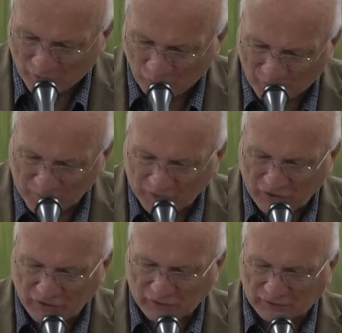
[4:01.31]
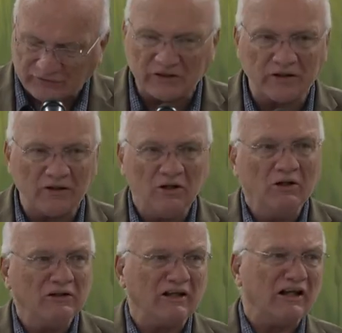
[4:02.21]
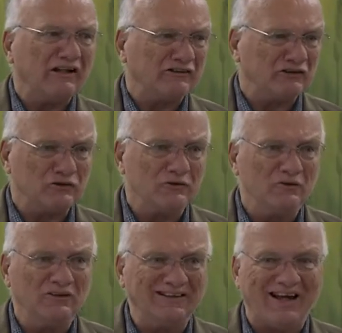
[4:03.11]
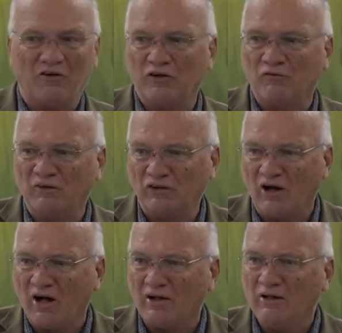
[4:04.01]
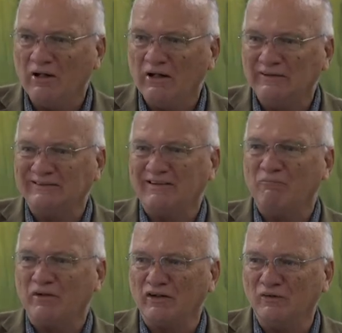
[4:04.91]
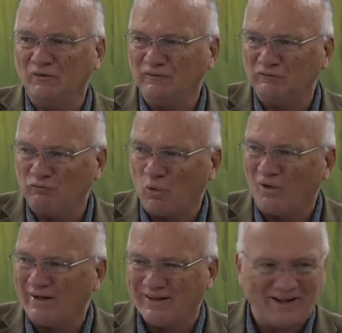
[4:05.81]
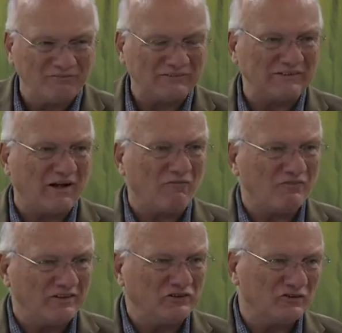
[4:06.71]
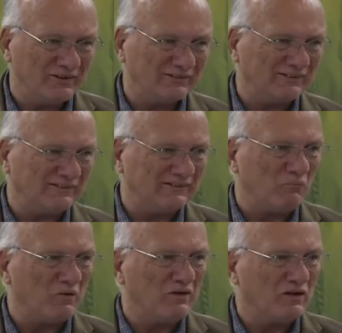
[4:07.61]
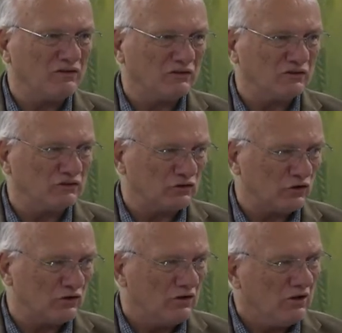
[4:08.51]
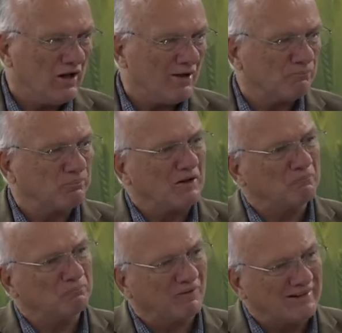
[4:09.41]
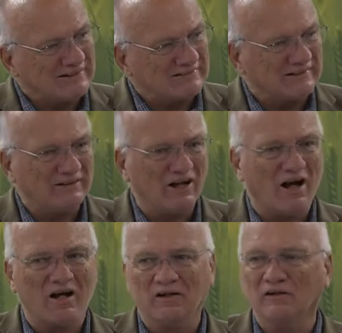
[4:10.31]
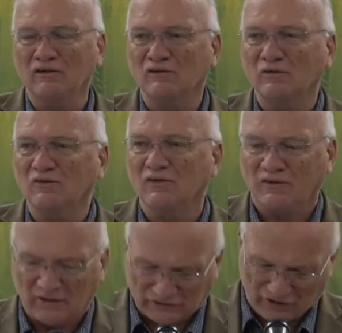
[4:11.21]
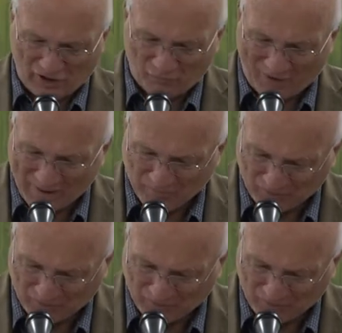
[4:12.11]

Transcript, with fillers: or woman that you'll see that has a true encounter with God is somebody who's void of self interest, is somebody that's concerned about pleasing God and to do the things that are right